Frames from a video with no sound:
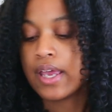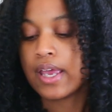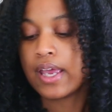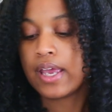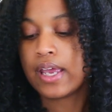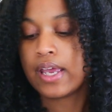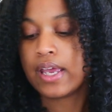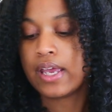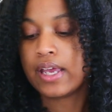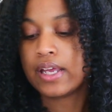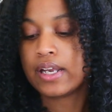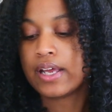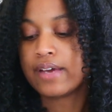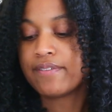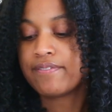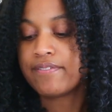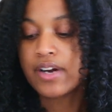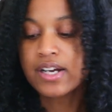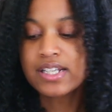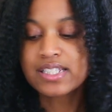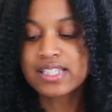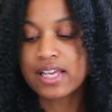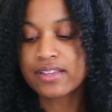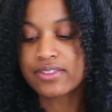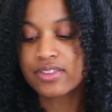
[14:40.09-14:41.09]
And at
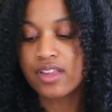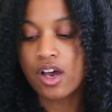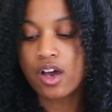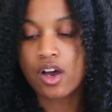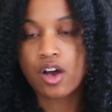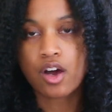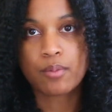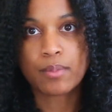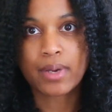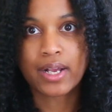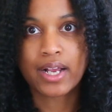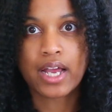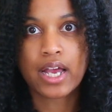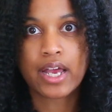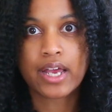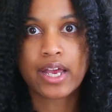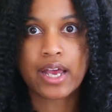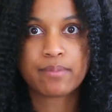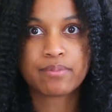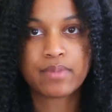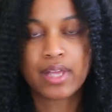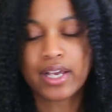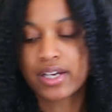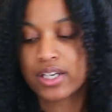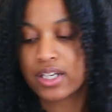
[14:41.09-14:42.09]
first I thought, oh my God,
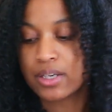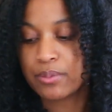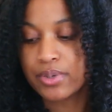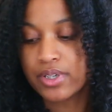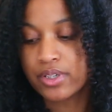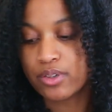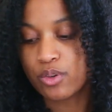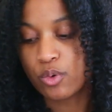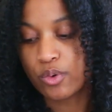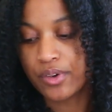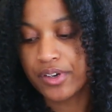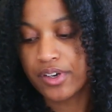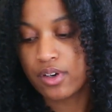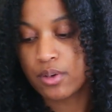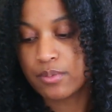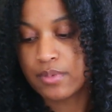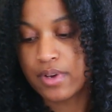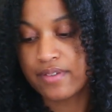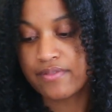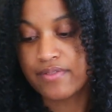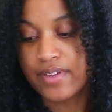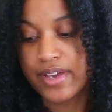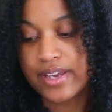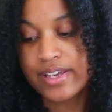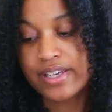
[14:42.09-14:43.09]
I'm not going to put oil on
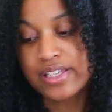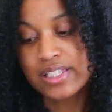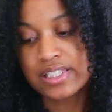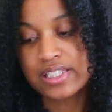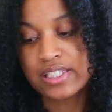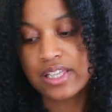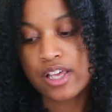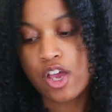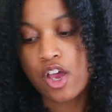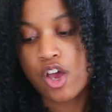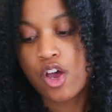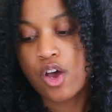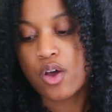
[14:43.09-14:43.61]
my face.